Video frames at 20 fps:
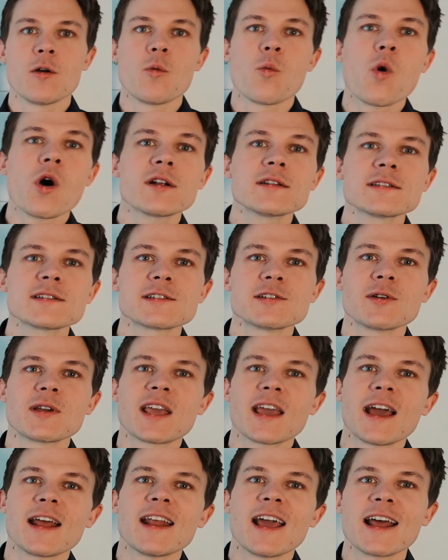Once you
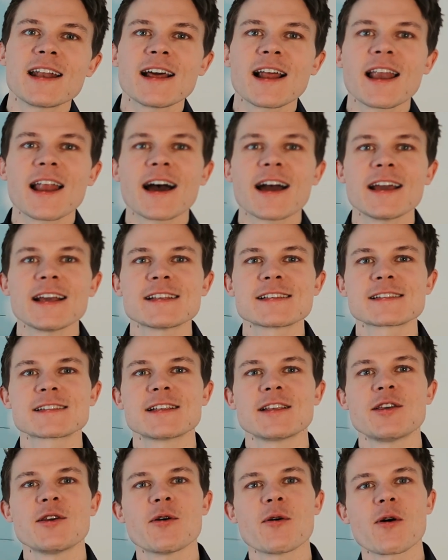can
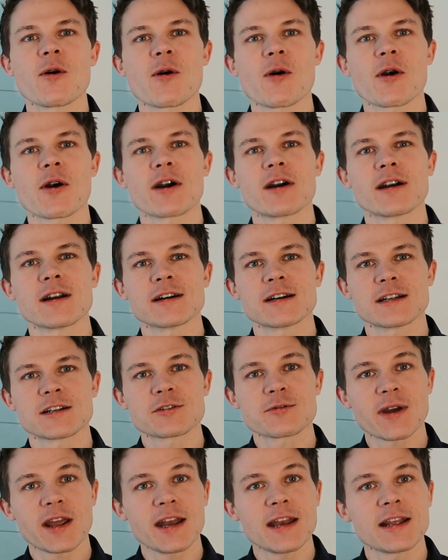analyze your
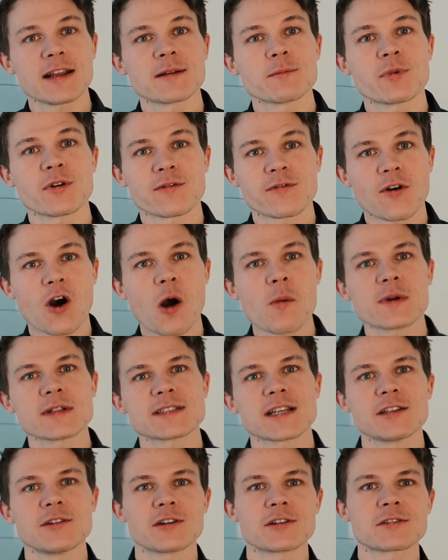trading
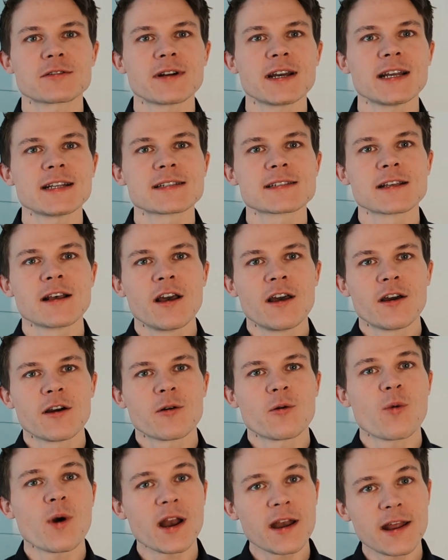performance and your trades
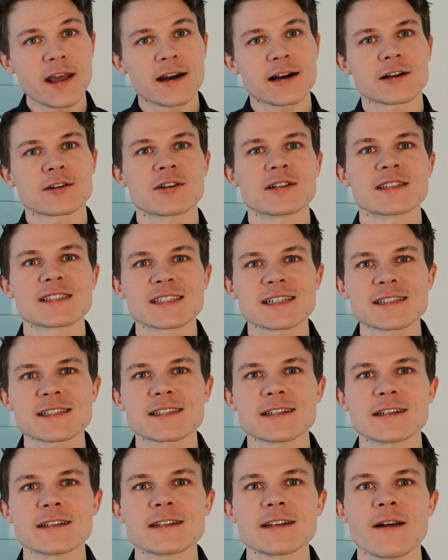when they are
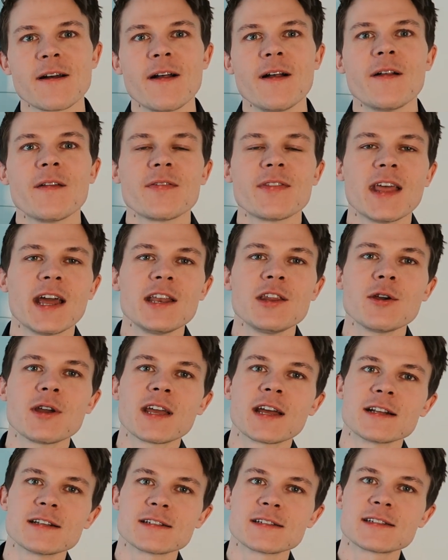consistent, then you
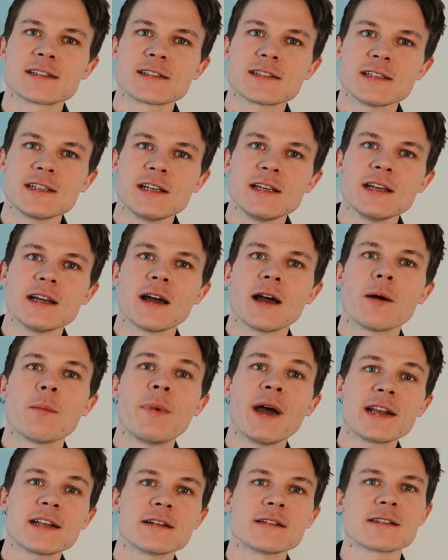can see
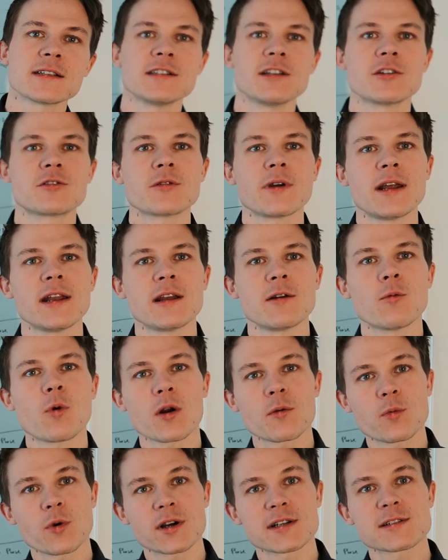patterns in your trading.
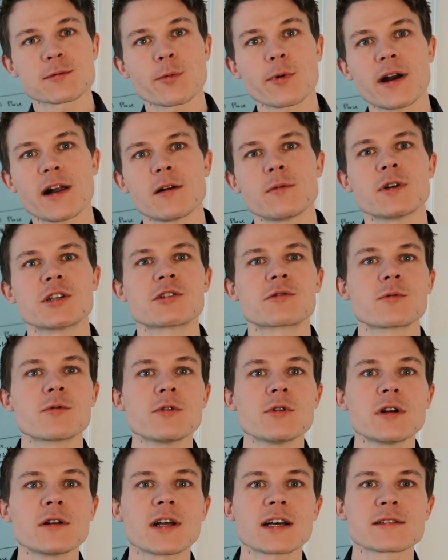What works well, which
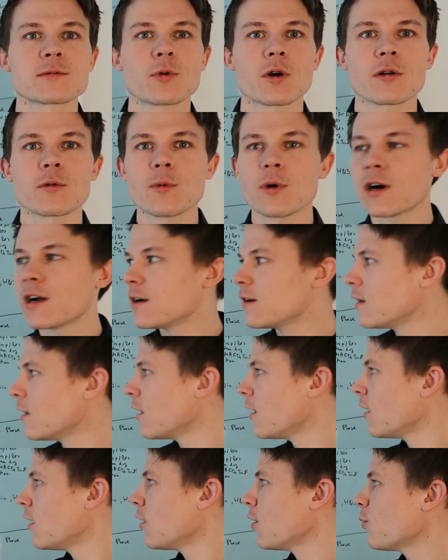rule does work well,
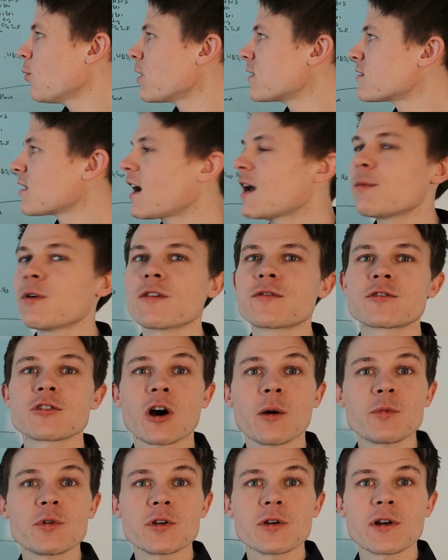what type of
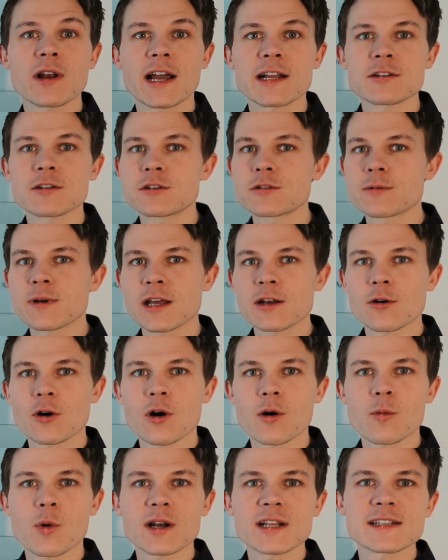top do you like to trade,
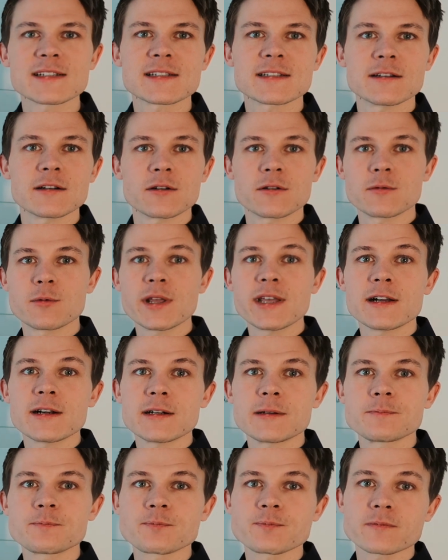or what is the
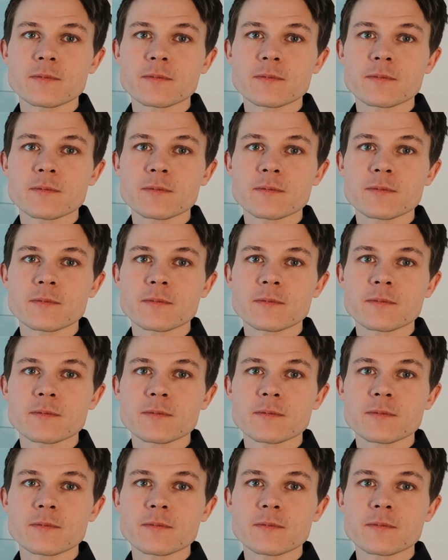real